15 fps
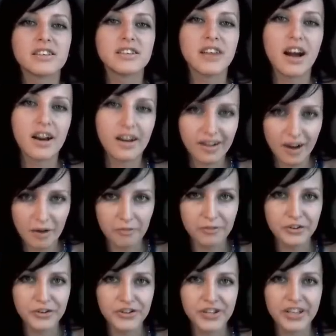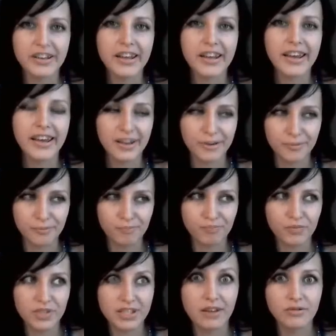are comforting and
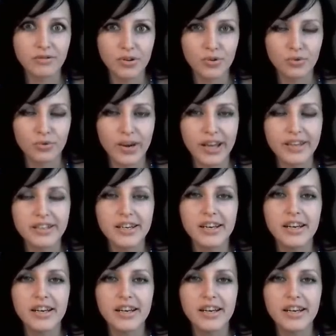sounding great,